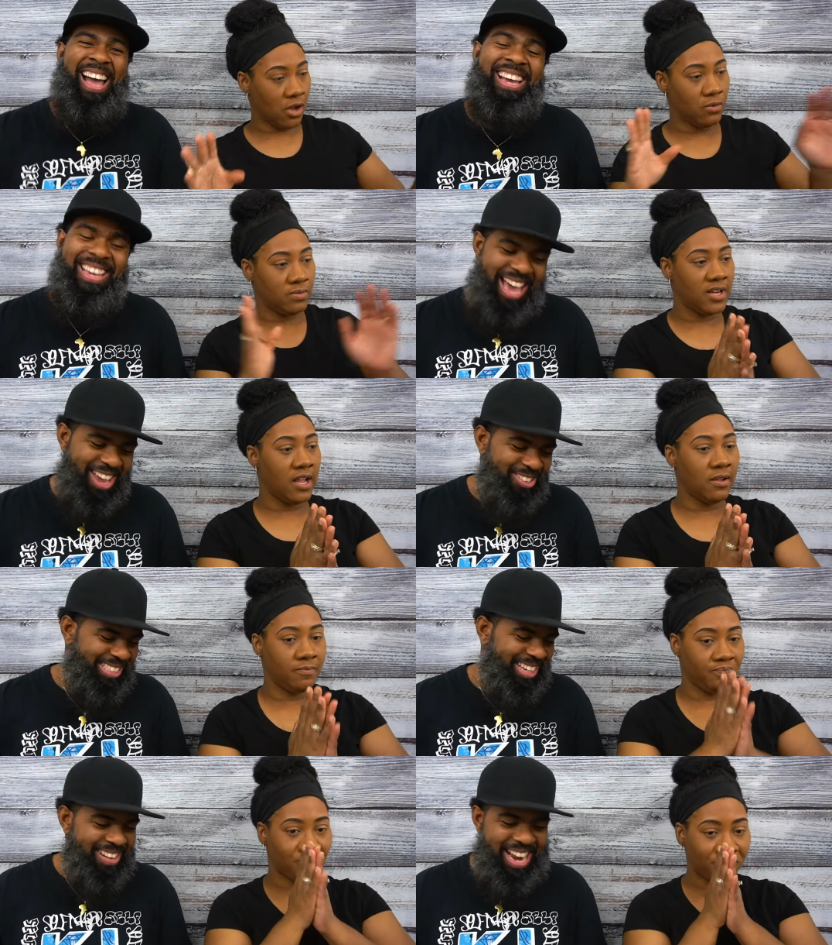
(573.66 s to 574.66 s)
Speaker 1: so yeah, you
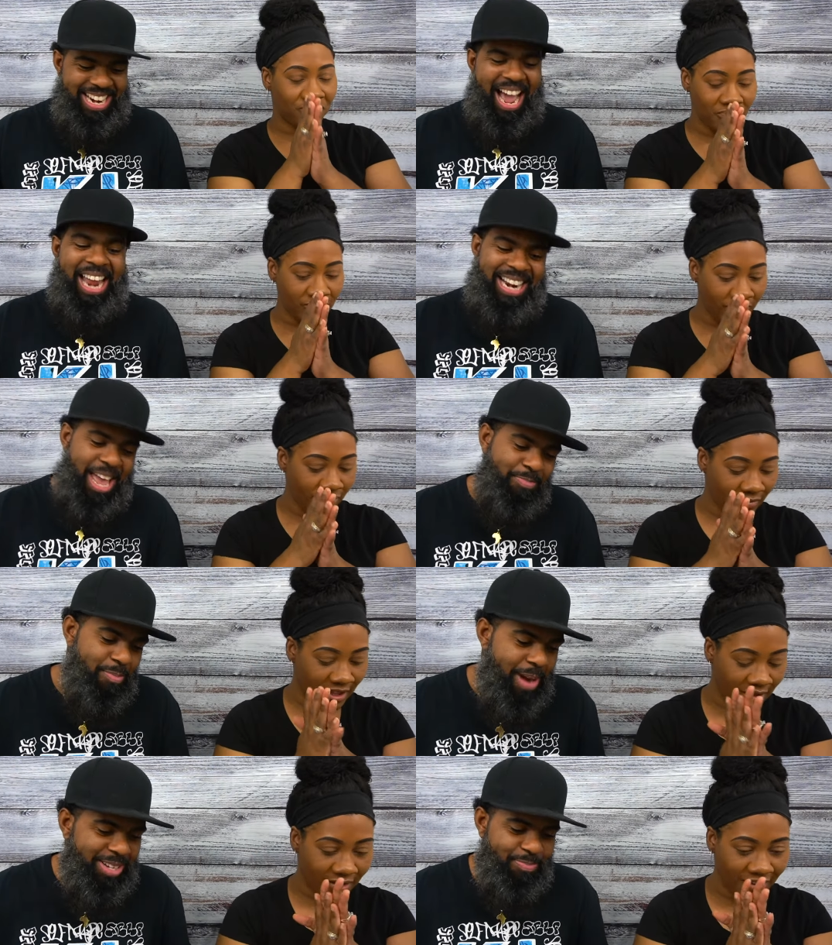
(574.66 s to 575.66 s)
still on that 90 day
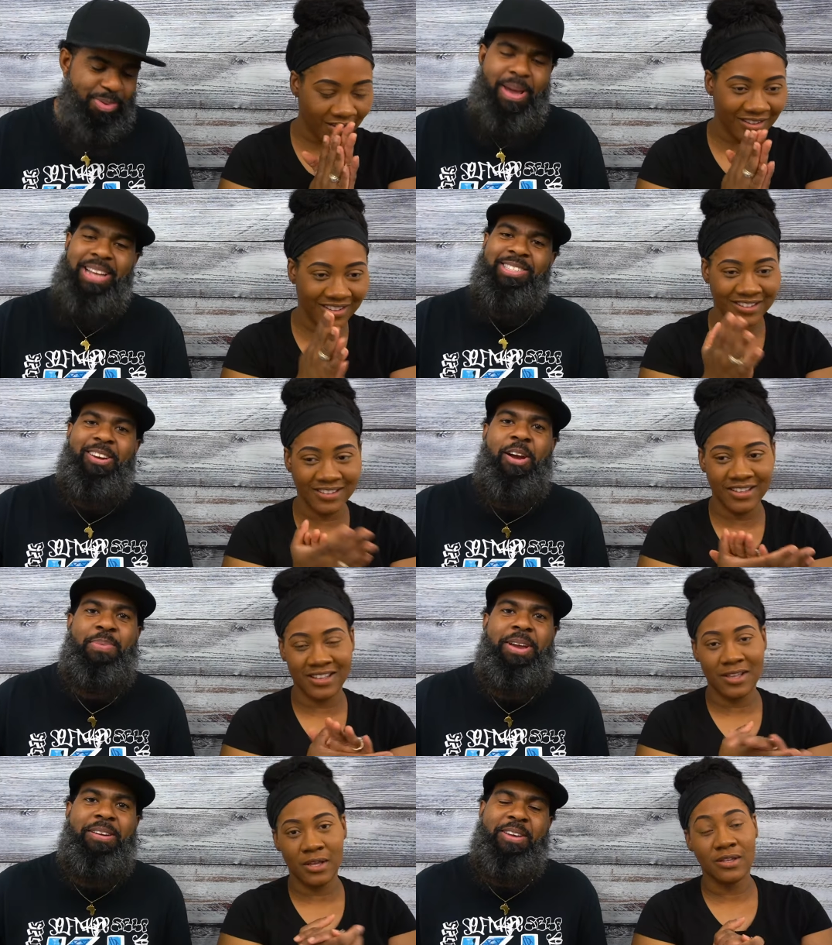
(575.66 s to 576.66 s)
probation, probationary
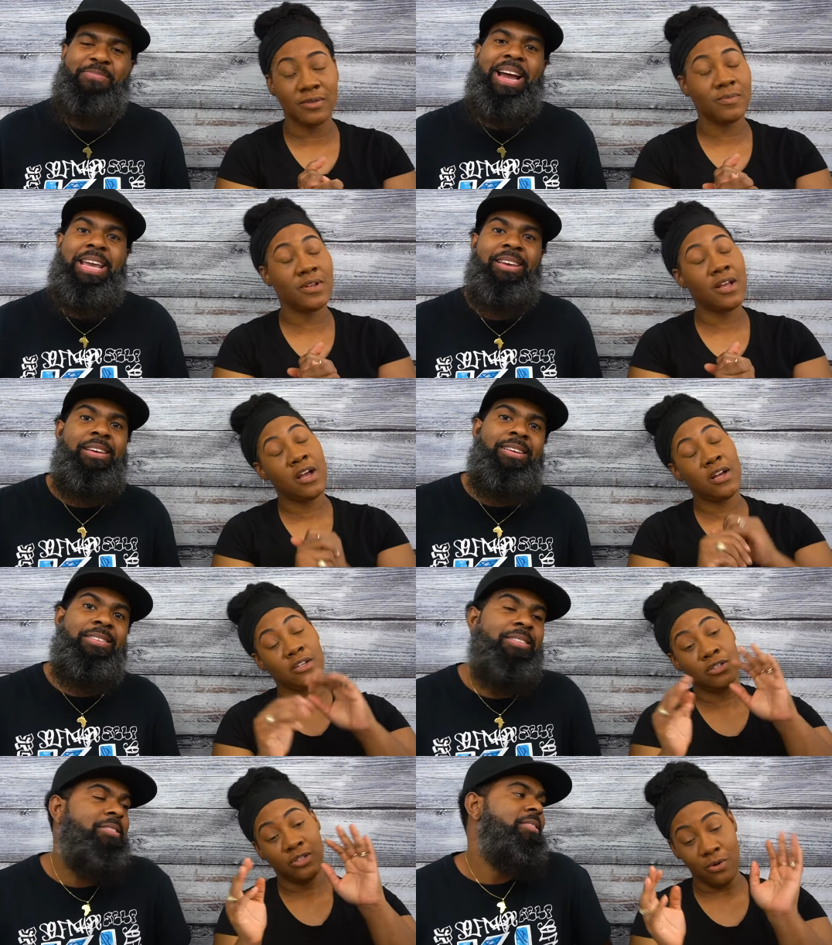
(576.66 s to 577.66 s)
period, Mike.
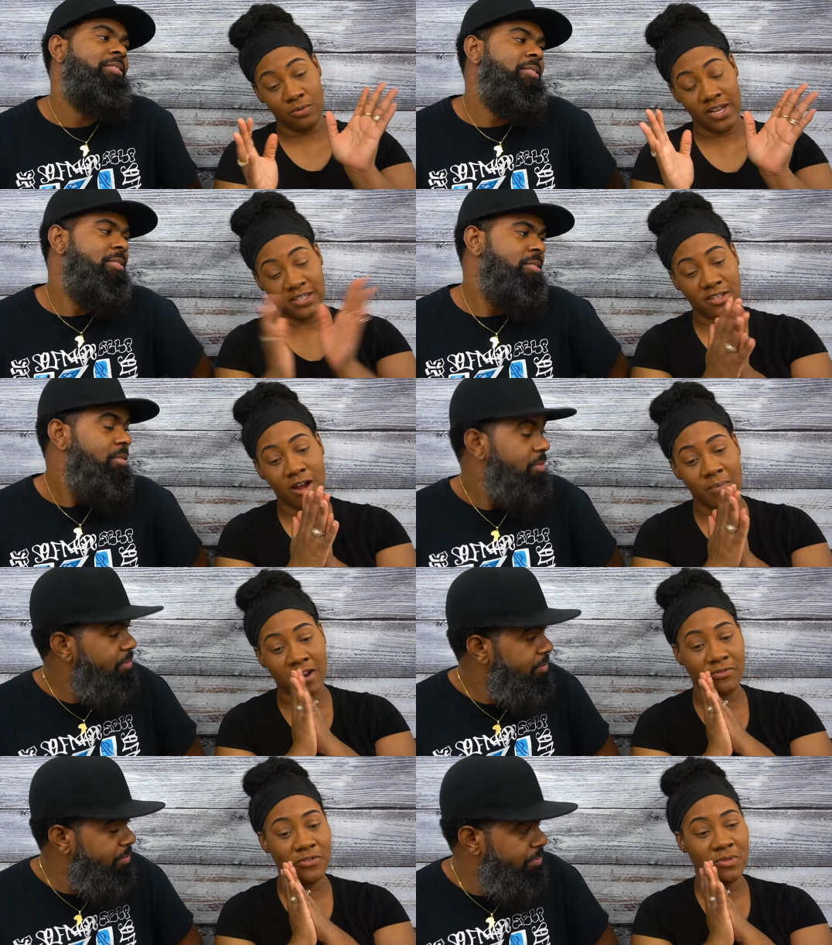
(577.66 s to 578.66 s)
So let's talk about
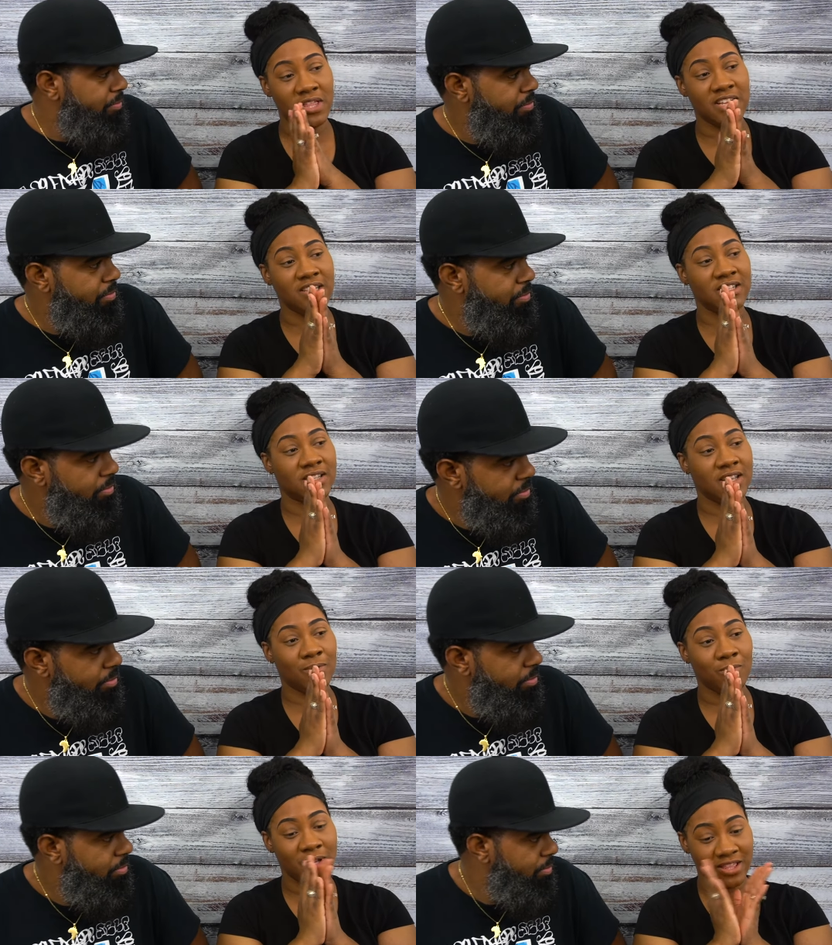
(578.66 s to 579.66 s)
a few things
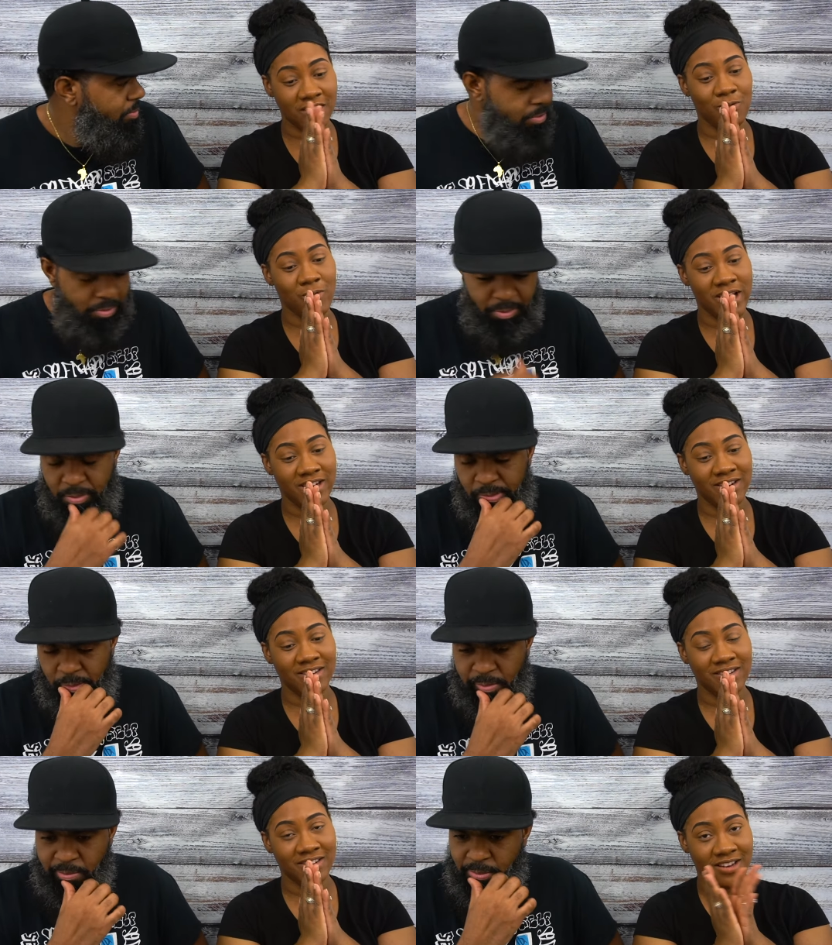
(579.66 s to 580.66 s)
within the
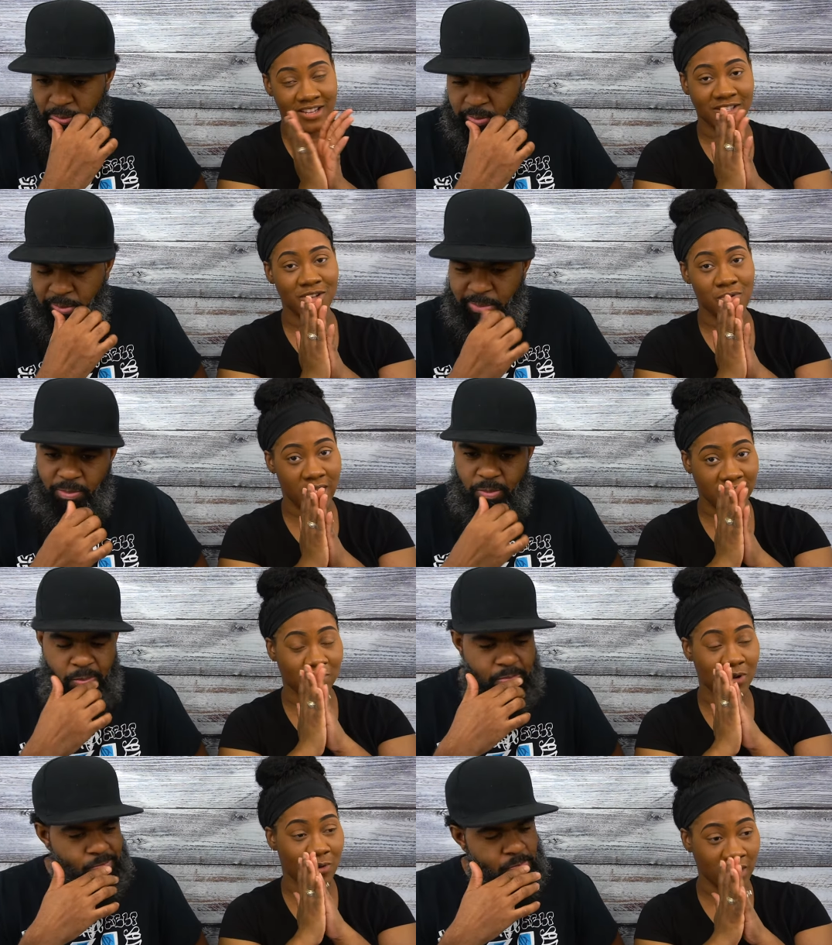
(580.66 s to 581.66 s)
wedding that still has
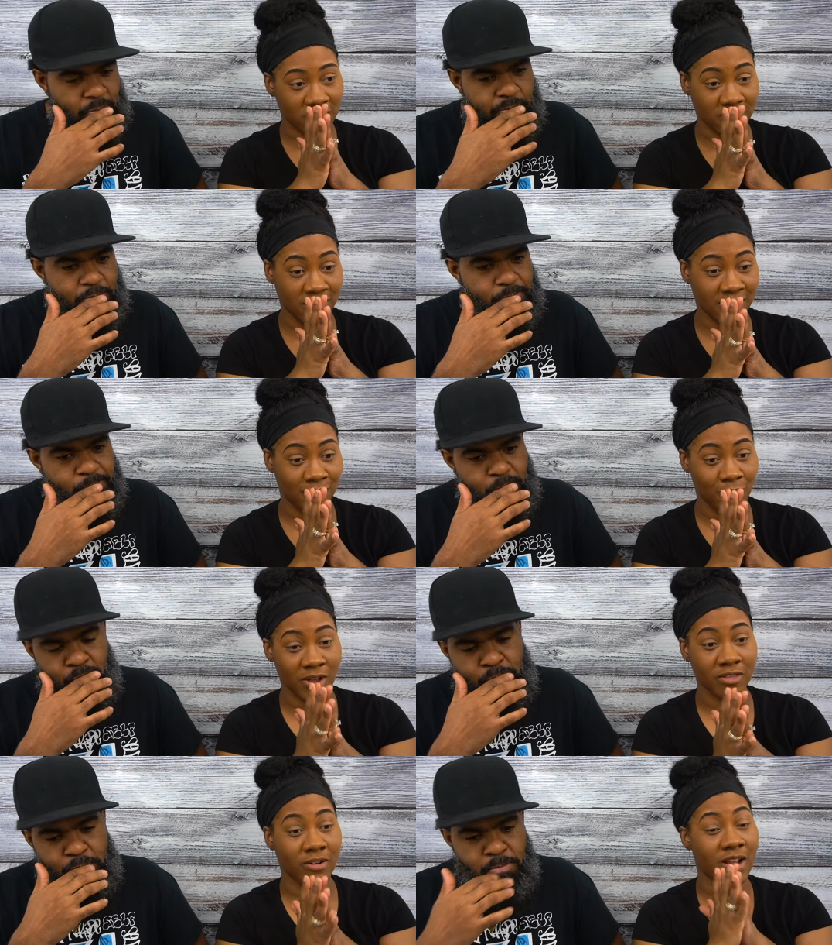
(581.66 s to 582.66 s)
me questioning
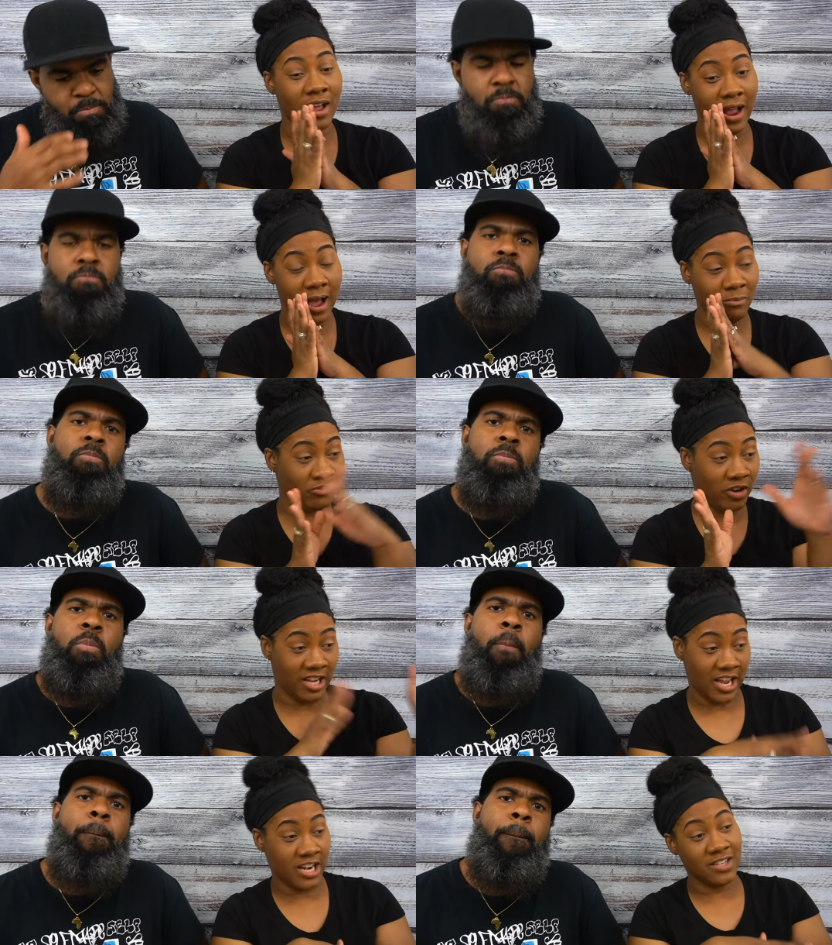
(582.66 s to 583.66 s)
whether or not I'm
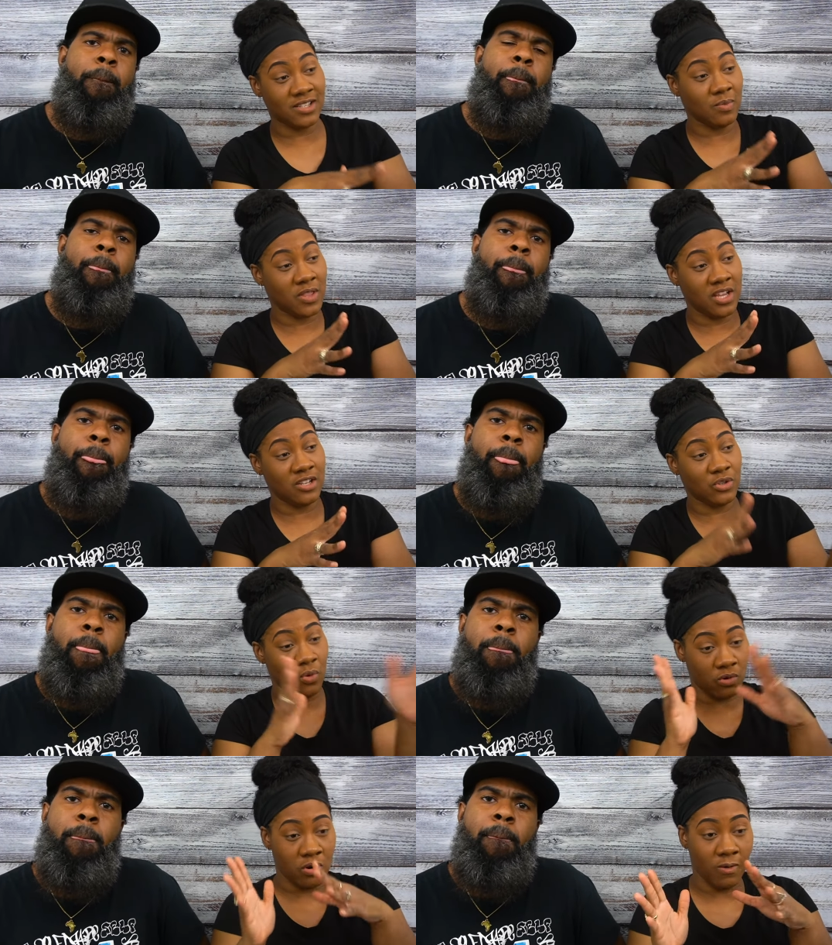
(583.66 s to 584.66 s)
forgetting some things
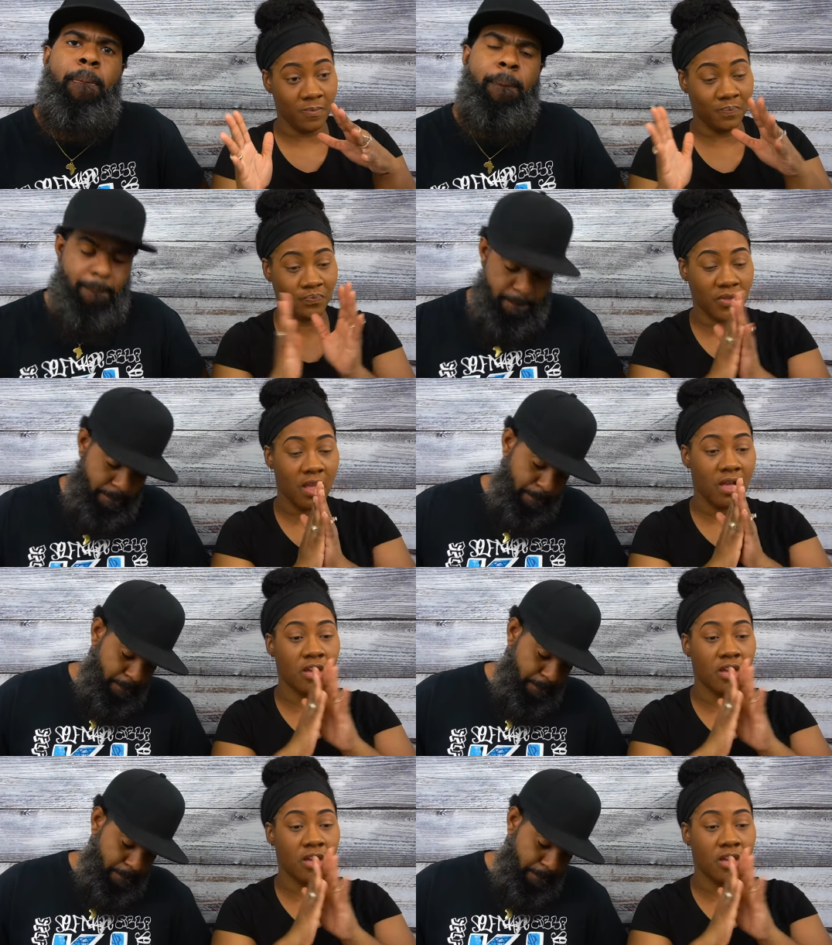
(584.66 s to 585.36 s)
or not. Hmm.